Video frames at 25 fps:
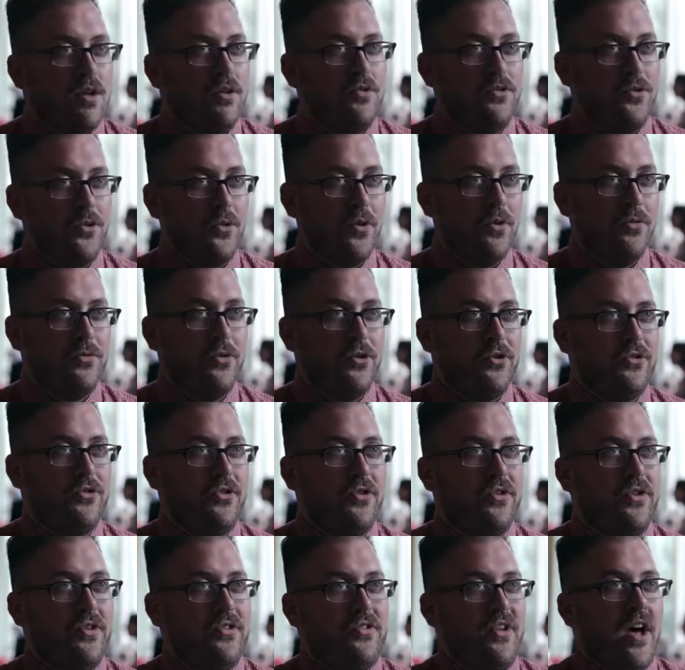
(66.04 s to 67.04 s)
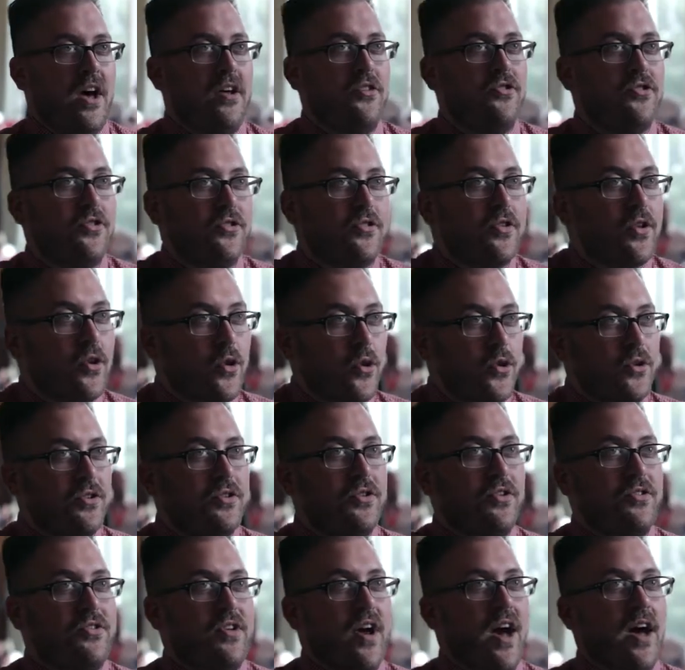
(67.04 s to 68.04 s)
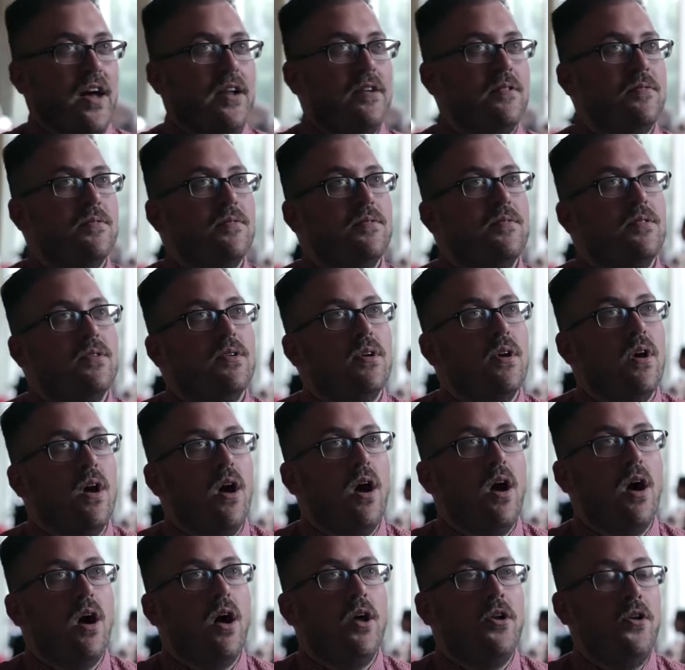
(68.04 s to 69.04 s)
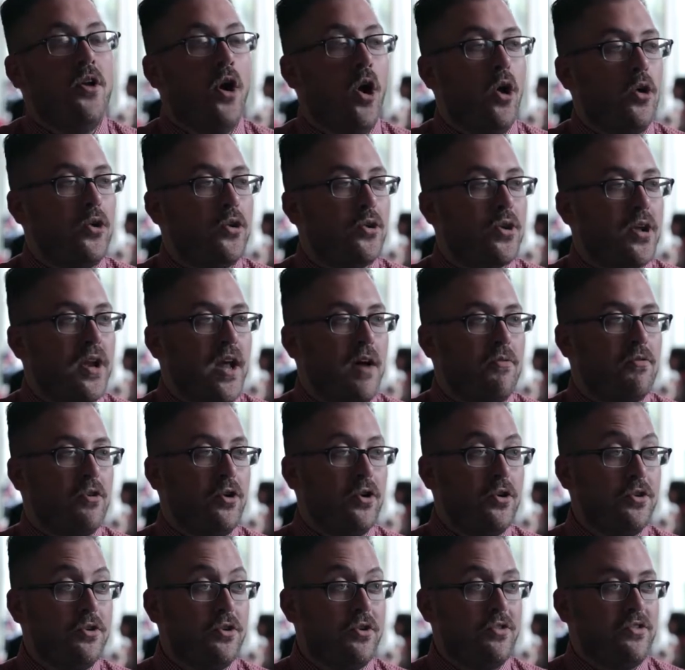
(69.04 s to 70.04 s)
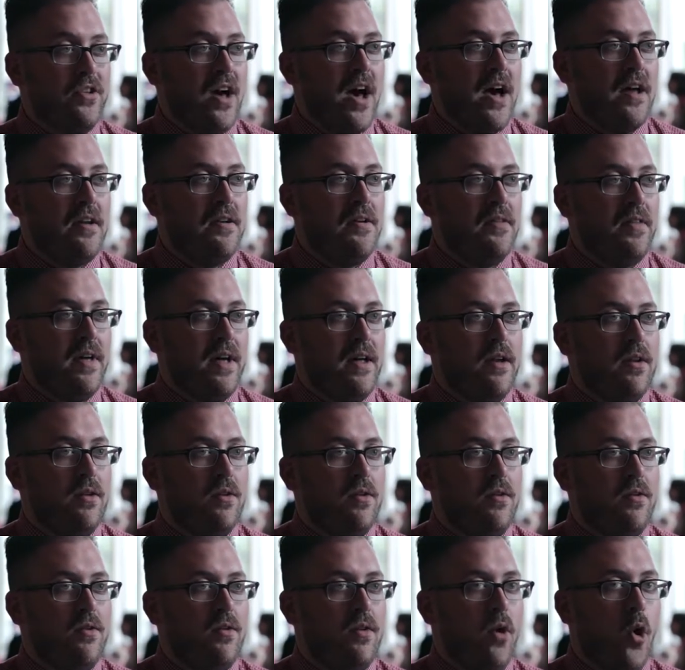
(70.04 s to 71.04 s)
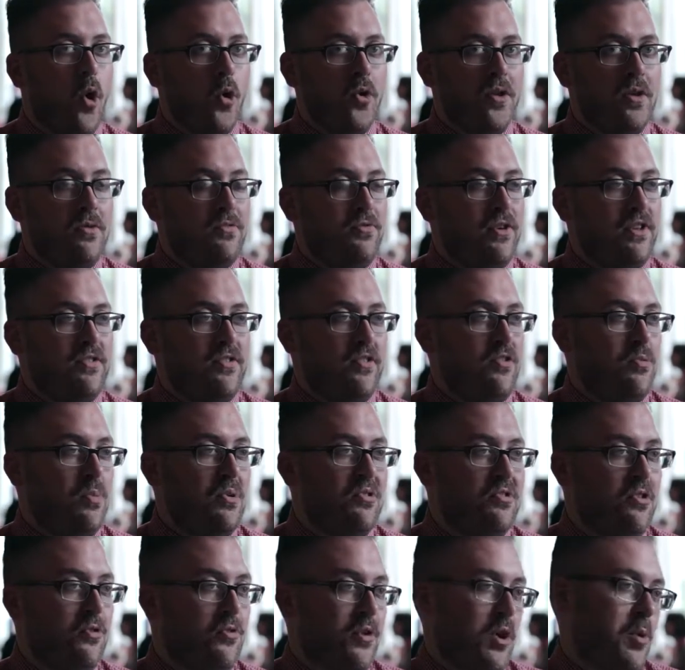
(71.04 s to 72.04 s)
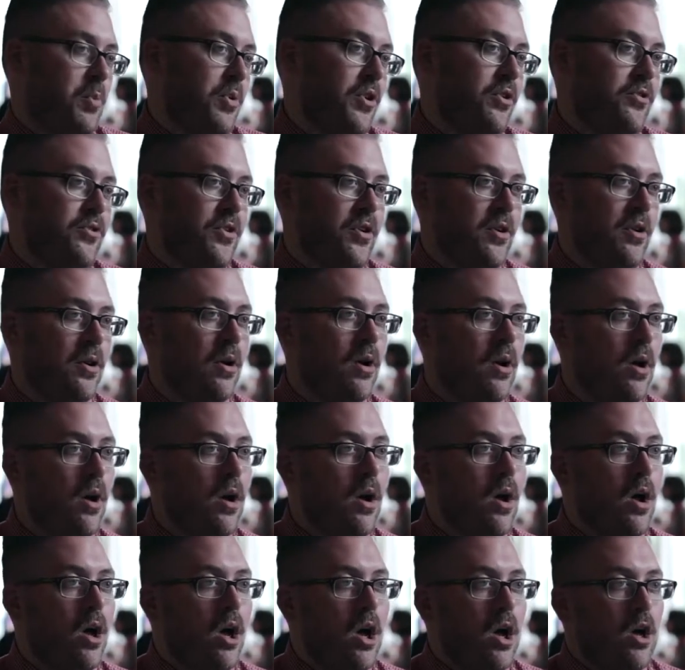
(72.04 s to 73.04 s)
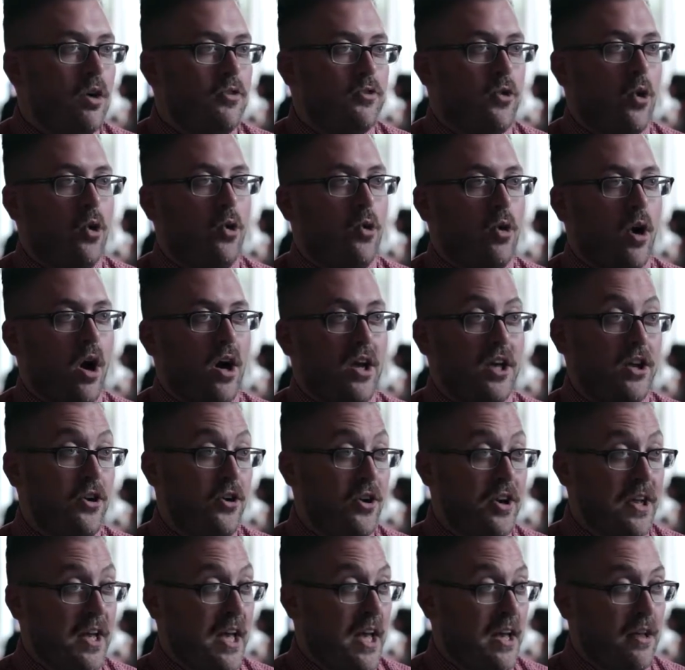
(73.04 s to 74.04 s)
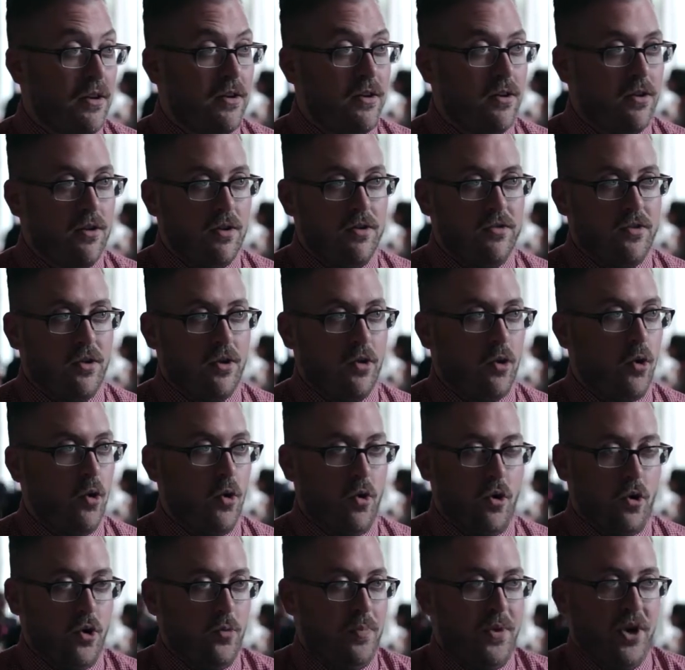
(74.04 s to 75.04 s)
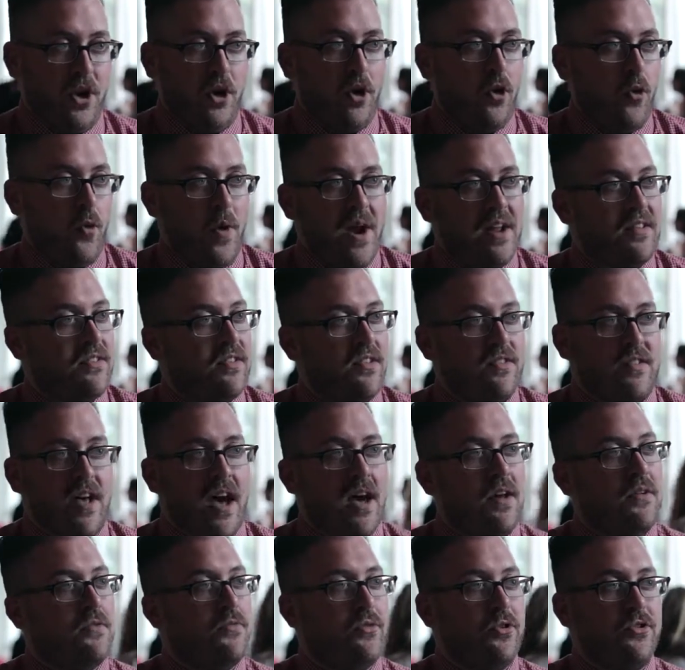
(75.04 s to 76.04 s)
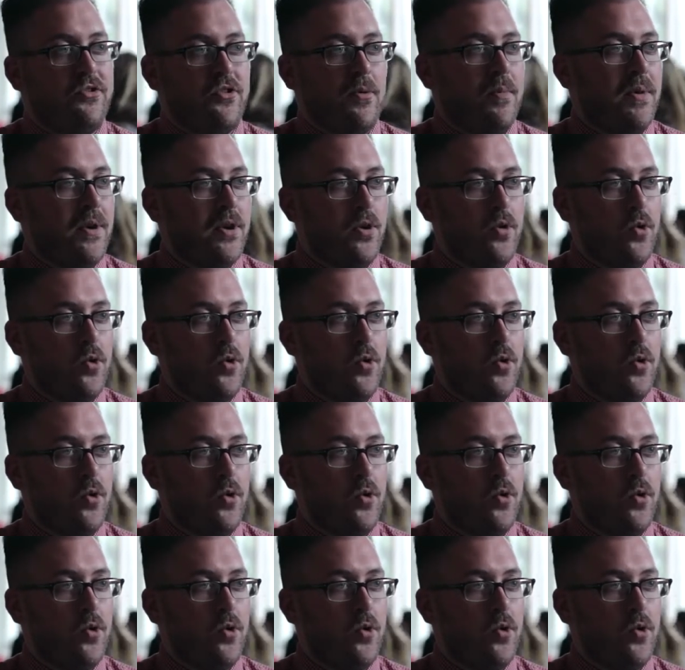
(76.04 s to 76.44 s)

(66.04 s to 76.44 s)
Is universal design just good design? No, you can have good design that only fits a specific person. So a hearing aid could be a great design for somebody